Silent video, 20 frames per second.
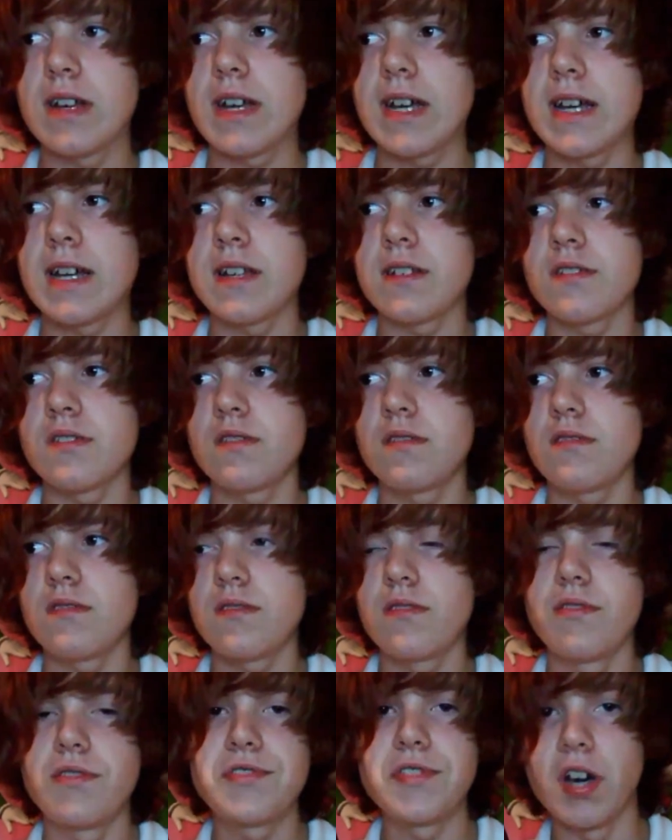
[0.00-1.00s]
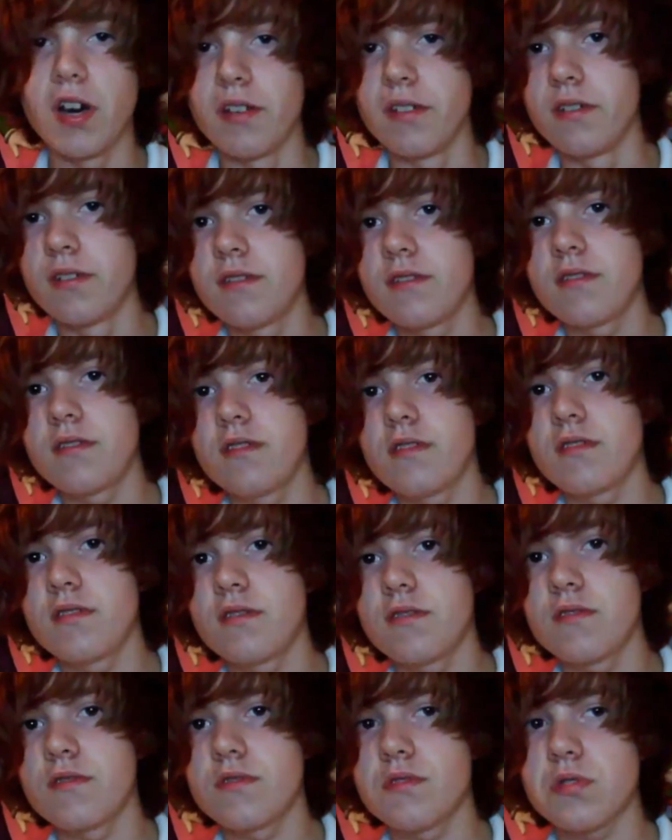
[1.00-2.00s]
and done.
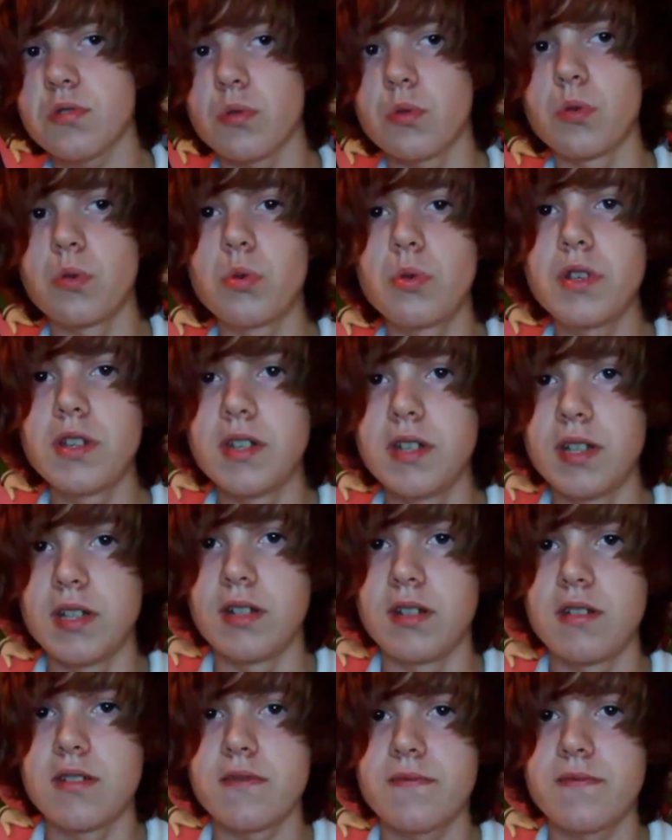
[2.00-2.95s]
That's all you need.